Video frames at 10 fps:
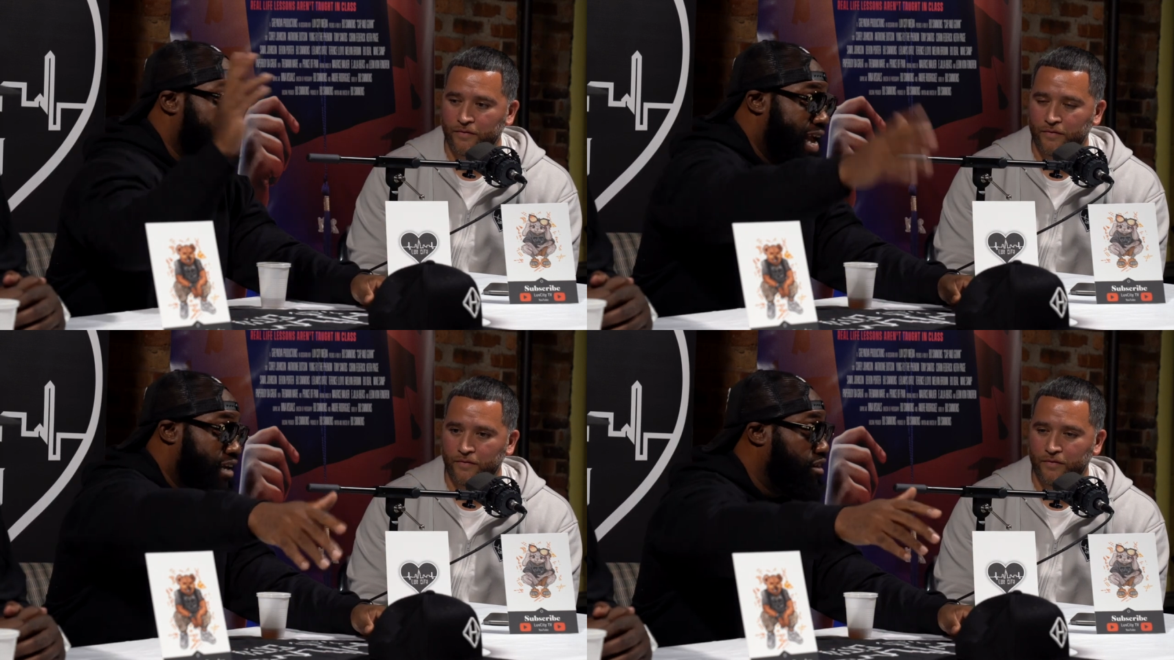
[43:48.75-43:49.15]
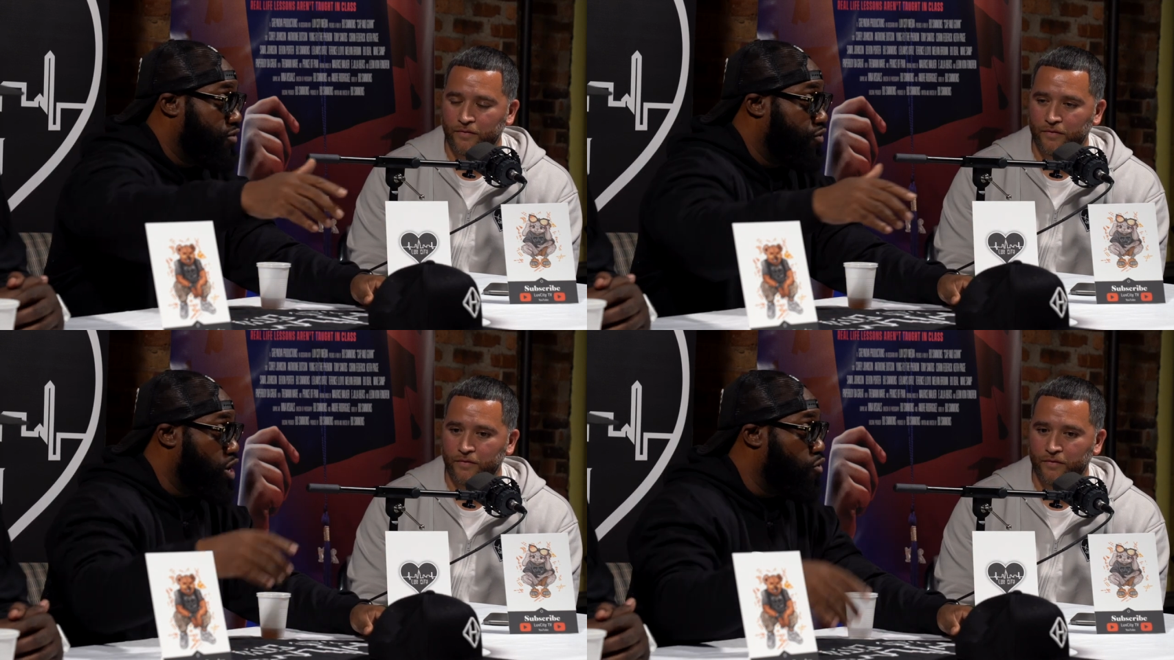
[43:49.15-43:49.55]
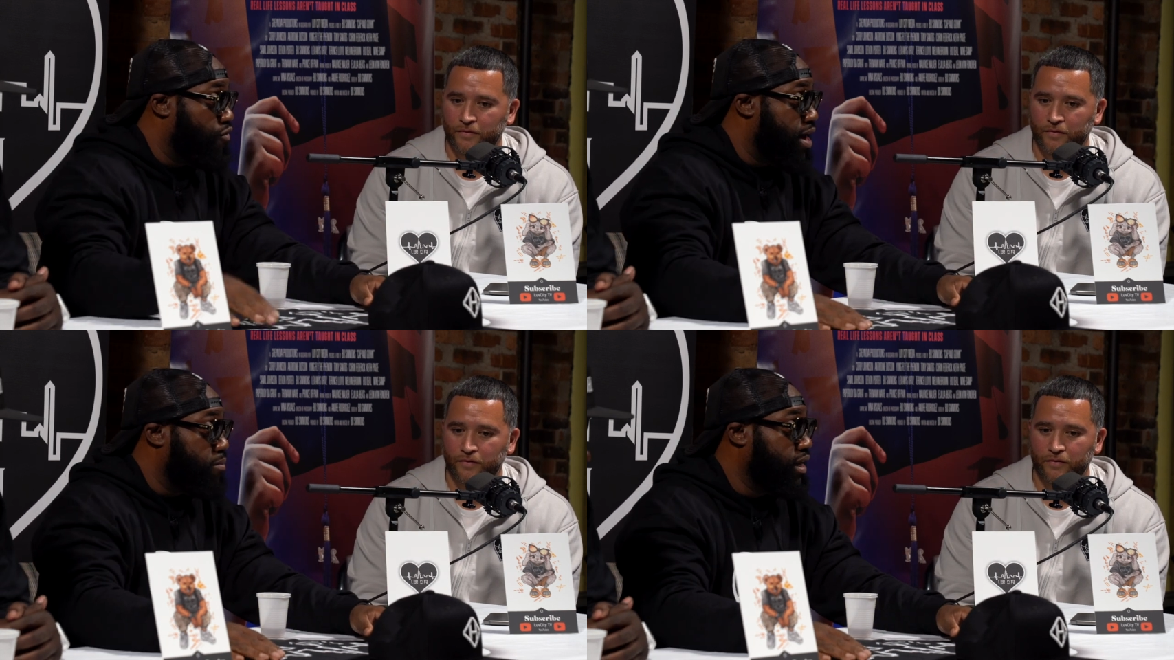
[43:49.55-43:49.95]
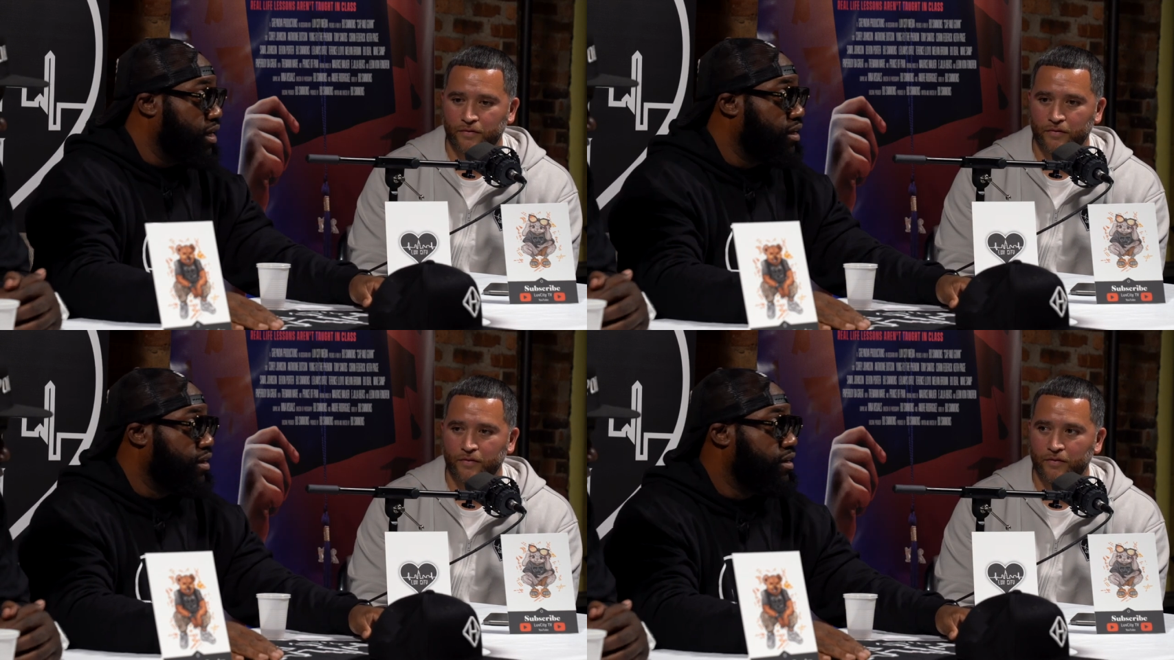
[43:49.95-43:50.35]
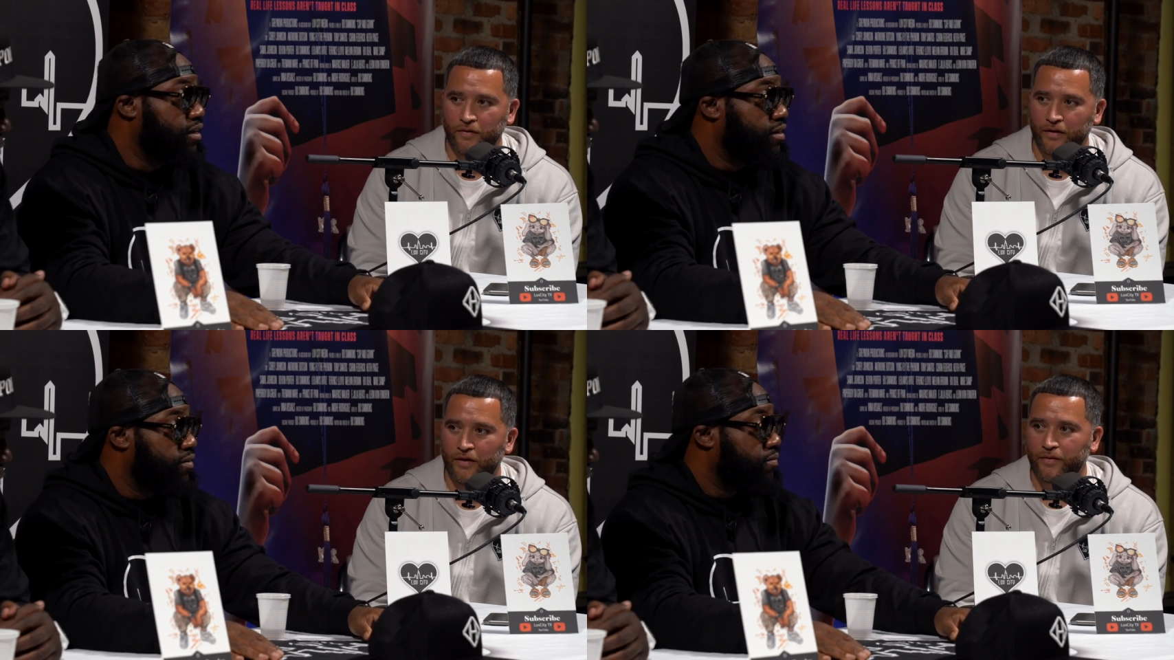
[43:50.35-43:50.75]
Speaker 1: a legacy for your family. Yeah.